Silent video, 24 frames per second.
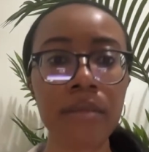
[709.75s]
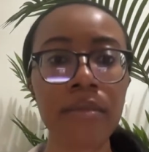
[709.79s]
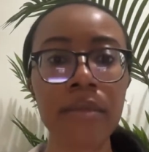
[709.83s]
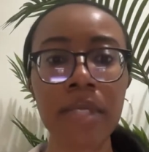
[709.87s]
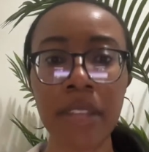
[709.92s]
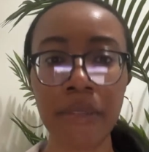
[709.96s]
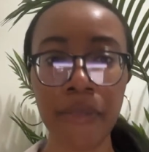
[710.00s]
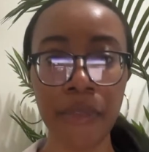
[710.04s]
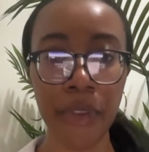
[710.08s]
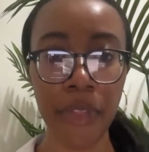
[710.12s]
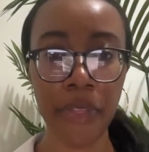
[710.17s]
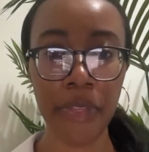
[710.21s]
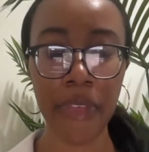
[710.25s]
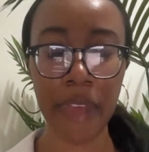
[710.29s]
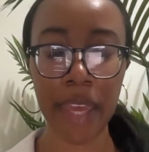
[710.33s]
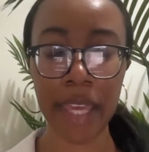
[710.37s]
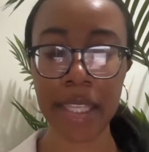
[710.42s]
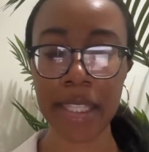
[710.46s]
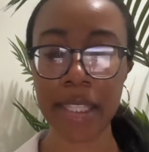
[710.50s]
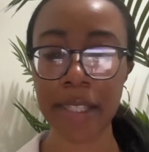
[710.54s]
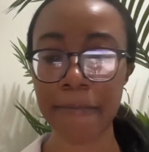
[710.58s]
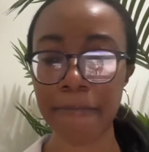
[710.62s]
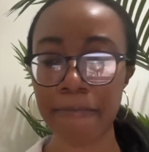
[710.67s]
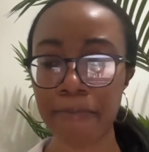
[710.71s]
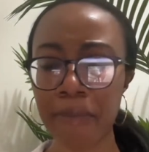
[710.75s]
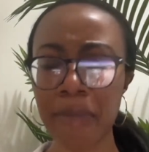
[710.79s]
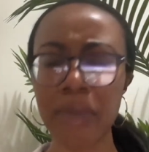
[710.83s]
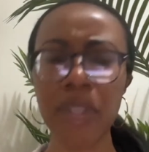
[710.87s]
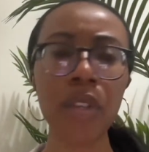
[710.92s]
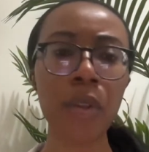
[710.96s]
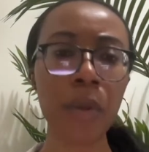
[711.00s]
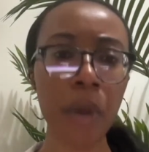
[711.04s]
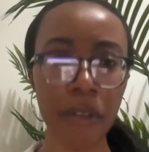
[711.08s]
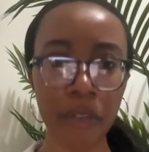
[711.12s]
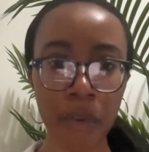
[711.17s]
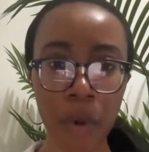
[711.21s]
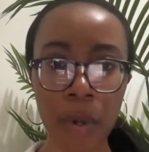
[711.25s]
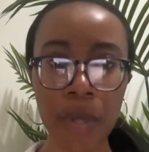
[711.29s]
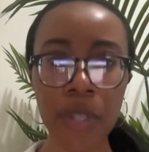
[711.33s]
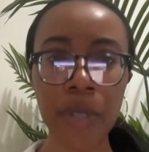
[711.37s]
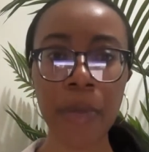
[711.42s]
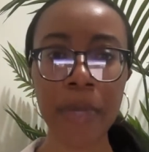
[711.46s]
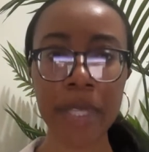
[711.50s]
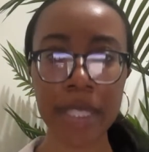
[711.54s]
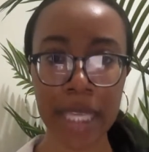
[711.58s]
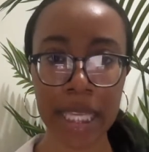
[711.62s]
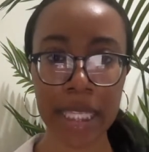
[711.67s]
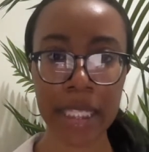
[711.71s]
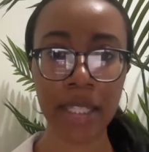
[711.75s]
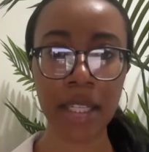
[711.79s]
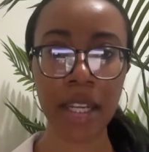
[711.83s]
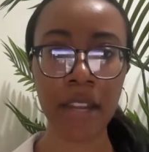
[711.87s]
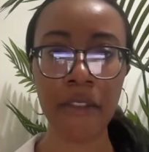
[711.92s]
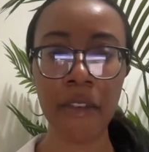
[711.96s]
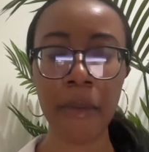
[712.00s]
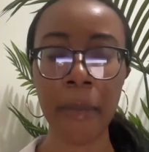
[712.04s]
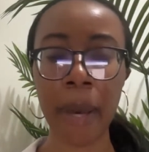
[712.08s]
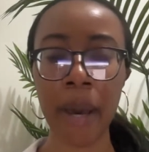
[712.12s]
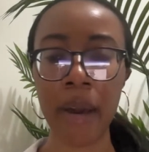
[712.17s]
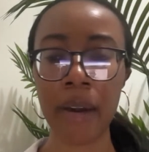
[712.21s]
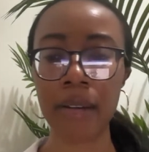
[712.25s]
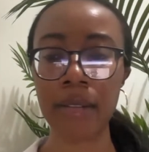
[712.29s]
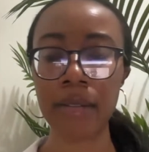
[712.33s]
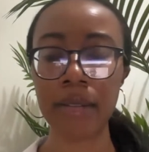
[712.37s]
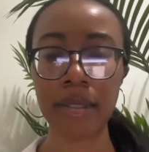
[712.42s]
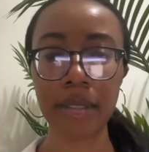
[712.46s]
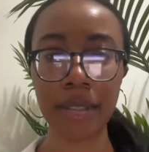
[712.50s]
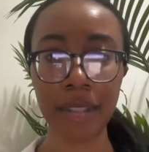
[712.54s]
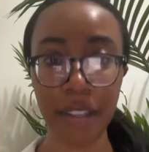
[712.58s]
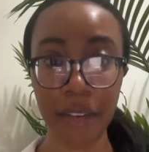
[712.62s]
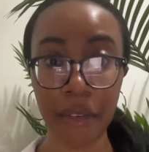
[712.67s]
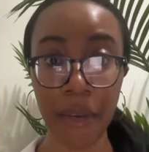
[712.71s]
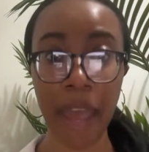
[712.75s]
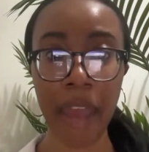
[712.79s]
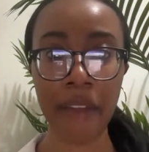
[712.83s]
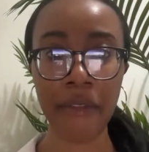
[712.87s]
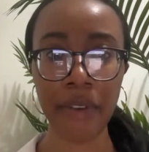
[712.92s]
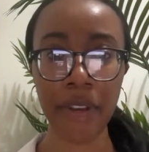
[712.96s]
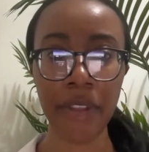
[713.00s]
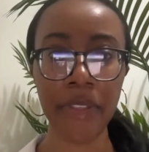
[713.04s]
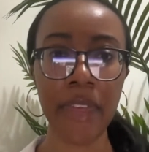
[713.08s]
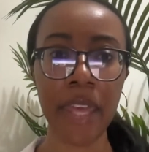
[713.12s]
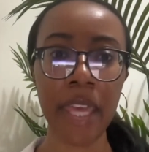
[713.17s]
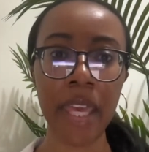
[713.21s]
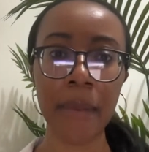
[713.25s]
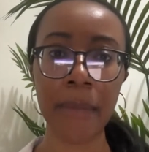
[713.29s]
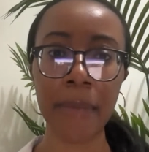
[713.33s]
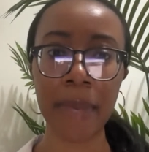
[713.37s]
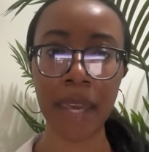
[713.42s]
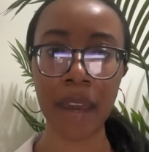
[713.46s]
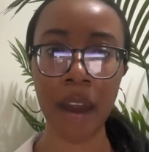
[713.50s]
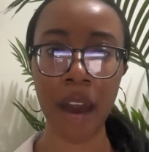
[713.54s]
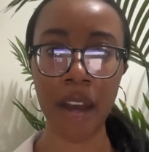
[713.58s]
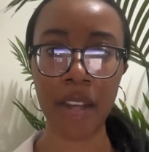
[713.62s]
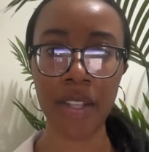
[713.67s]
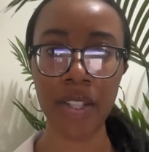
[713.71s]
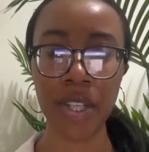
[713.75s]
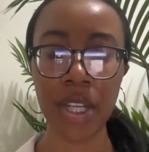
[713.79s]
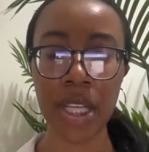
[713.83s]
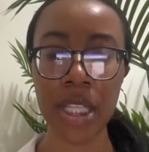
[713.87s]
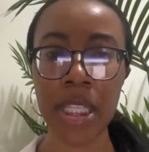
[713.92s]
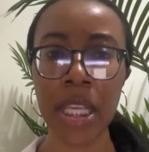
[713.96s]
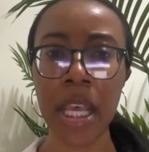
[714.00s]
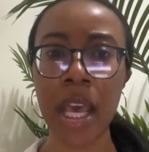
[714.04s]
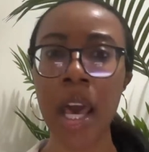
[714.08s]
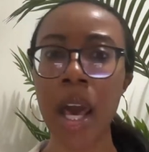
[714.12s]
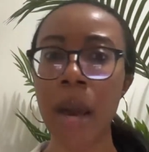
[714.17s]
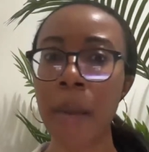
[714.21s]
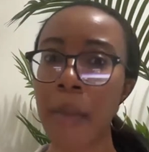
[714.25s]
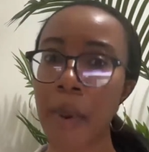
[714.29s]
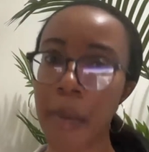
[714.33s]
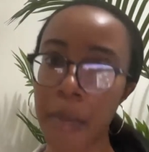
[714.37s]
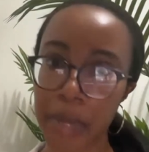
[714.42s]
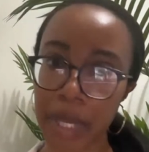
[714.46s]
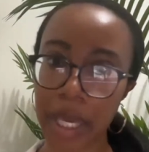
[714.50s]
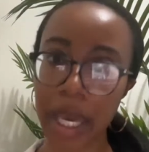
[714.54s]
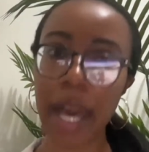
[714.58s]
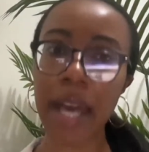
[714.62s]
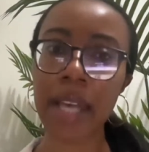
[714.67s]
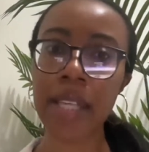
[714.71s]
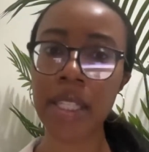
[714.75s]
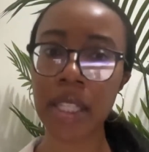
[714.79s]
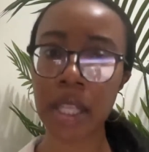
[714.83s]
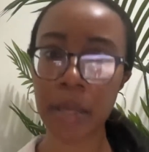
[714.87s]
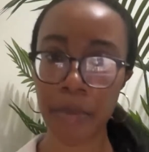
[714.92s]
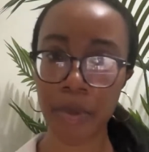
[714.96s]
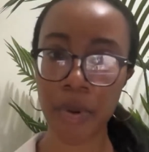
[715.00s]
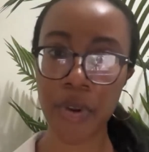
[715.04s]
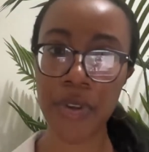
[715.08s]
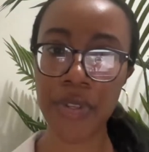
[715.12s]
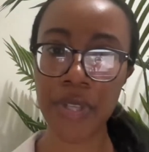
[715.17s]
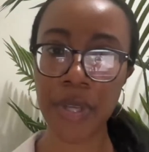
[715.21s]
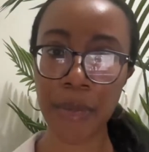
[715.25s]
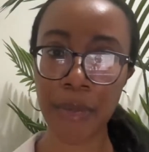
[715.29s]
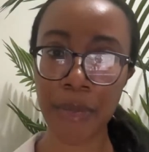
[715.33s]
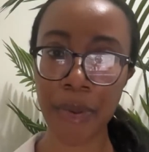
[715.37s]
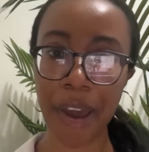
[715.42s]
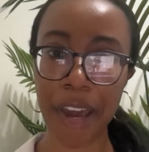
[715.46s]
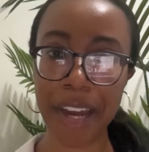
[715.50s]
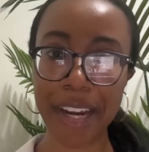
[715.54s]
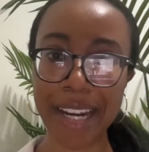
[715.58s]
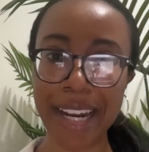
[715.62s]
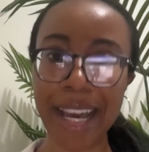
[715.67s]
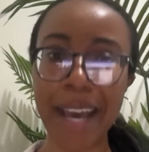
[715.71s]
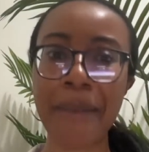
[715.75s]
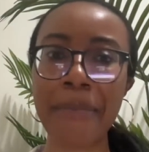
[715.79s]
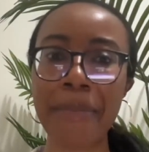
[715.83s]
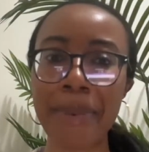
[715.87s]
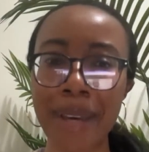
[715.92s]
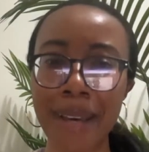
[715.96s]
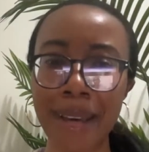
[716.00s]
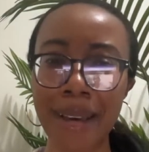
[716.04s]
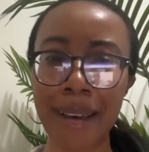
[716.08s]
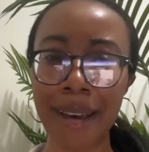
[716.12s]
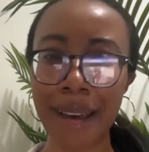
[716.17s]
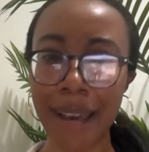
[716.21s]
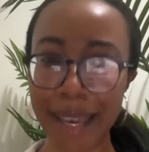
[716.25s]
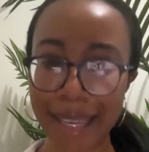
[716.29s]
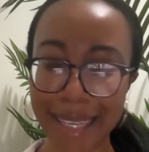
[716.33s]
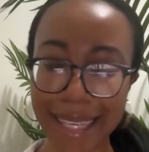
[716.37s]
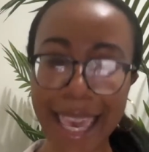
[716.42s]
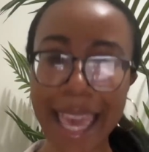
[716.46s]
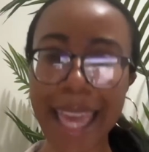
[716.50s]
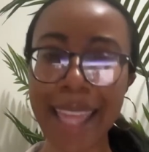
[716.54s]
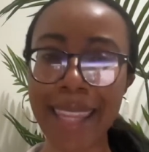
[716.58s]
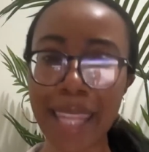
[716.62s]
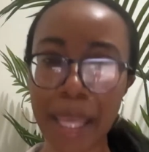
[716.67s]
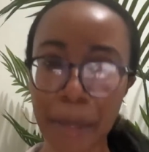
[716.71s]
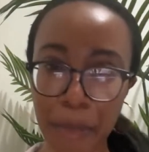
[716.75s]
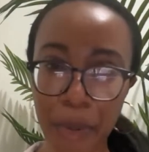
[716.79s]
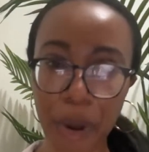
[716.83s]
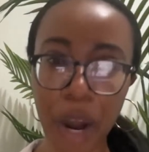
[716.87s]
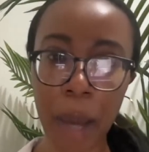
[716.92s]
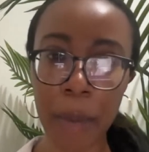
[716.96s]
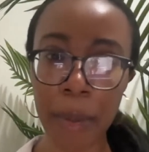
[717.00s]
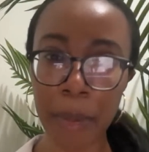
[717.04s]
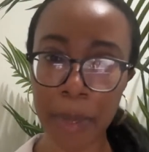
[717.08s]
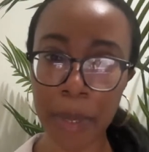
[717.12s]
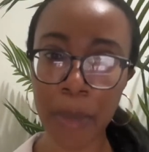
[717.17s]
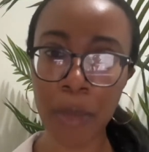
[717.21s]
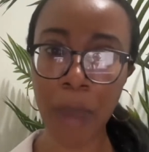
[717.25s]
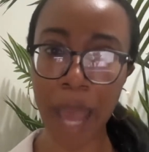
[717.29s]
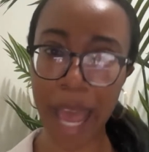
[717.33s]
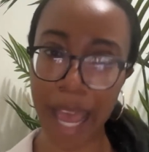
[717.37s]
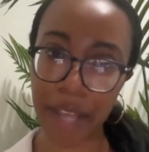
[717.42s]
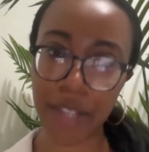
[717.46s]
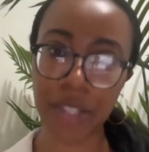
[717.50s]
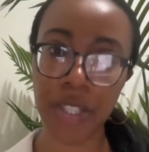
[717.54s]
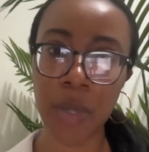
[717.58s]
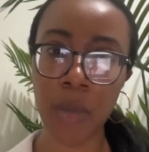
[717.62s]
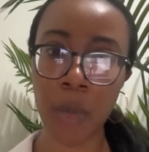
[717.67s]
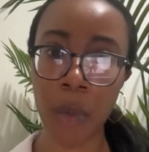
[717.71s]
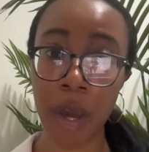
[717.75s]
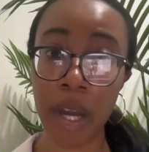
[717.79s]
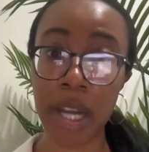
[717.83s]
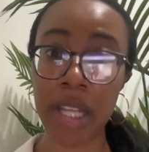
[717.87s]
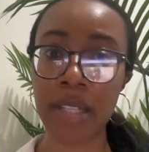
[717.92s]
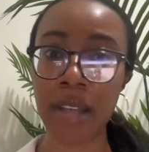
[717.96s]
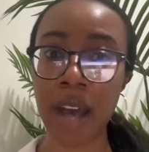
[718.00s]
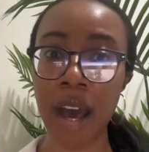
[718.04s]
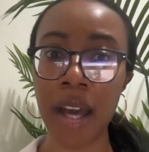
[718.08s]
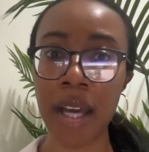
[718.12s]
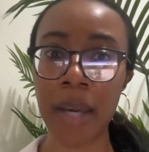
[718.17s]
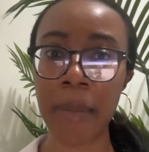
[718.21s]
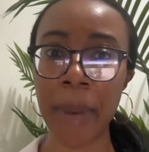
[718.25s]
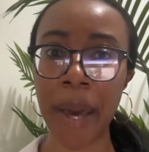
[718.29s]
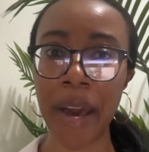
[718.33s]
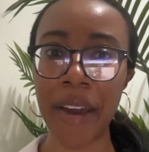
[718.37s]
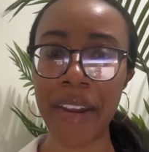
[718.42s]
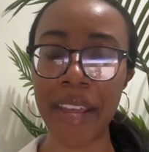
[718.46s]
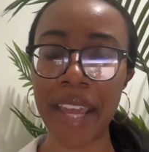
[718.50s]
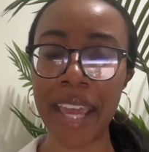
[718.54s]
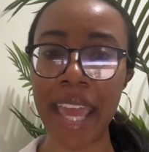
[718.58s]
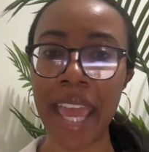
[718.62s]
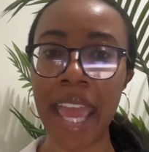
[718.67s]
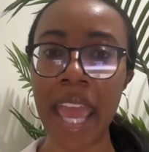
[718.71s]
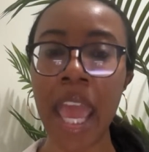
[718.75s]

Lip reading: Different things. Of course, be sensitive about everything and be cautious. But because the person brought it up, again, they probably actually want to talk about it.